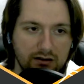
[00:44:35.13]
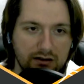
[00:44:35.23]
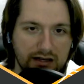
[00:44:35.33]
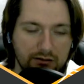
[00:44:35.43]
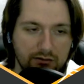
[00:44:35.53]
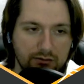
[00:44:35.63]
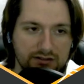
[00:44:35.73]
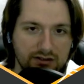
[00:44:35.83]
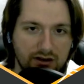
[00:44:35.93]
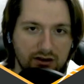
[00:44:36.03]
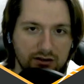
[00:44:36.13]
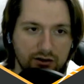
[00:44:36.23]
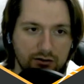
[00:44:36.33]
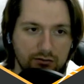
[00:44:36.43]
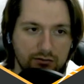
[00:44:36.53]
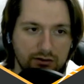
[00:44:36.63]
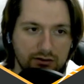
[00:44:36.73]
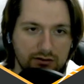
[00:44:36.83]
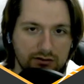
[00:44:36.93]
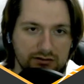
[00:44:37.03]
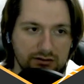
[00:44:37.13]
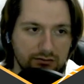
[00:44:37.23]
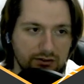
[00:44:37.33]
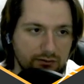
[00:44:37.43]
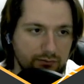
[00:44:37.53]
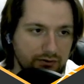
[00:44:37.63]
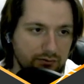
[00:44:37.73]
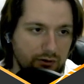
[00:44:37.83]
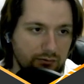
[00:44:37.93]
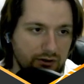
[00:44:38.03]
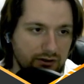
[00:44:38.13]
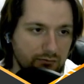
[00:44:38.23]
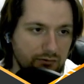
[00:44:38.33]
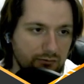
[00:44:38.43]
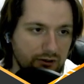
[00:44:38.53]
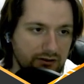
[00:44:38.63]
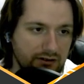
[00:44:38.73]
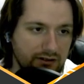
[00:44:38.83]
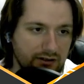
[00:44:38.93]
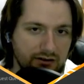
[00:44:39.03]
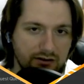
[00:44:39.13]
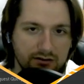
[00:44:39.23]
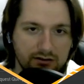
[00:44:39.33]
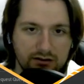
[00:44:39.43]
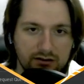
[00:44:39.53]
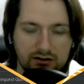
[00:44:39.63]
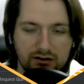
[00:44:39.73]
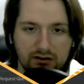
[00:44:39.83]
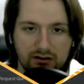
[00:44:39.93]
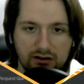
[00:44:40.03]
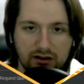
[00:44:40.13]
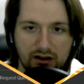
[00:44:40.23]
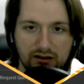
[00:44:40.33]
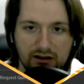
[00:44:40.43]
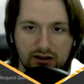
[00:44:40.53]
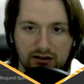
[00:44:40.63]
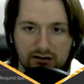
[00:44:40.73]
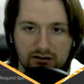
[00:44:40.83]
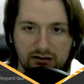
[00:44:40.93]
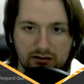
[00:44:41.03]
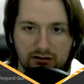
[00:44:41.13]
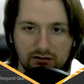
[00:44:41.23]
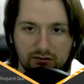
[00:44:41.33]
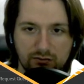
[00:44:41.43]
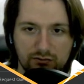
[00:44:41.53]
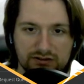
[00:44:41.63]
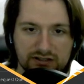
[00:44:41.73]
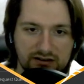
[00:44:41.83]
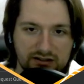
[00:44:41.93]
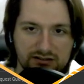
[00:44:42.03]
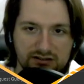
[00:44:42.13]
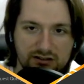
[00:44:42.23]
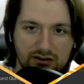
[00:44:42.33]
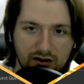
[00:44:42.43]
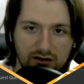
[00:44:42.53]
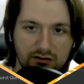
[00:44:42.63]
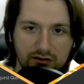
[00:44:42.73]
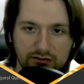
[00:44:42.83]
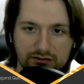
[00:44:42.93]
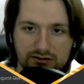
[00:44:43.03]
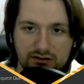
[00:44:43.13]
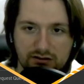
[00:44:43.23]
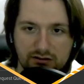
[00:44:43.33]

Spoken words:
Now it wants our code, so we're gonna put 1111 in here, and then we'll set this to Carlos.